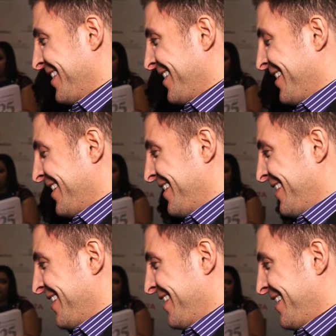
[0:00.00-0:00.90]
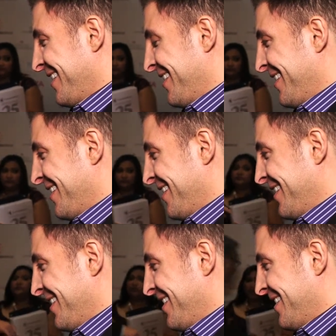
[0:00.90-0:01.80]

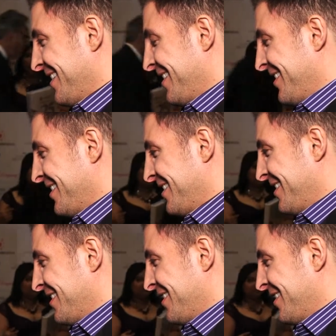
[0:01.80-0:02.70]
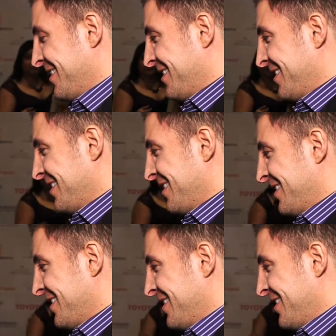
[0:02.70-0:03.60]

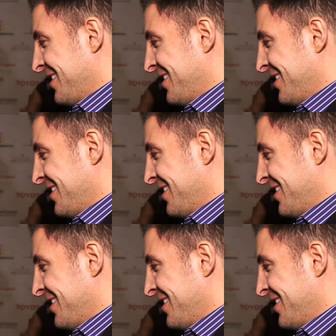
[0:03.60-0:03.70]
[no speech]